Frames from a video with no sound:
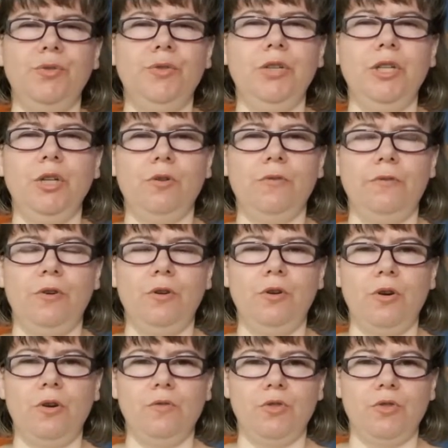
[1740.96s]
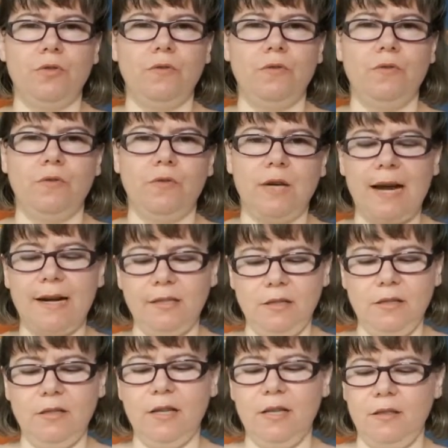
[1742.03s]
3 or 4 rows of
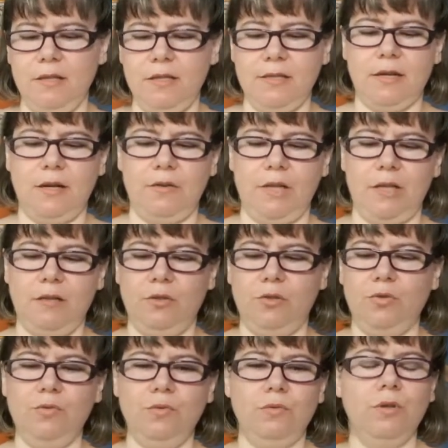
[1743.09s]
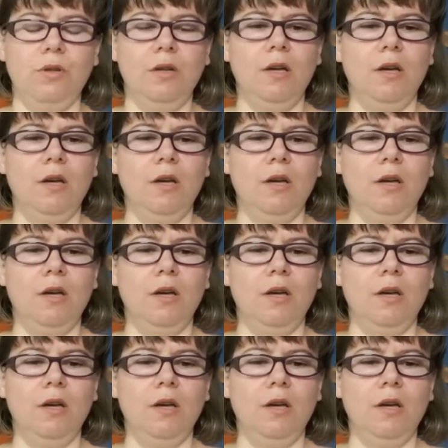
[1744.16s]
garter, and these are ready too.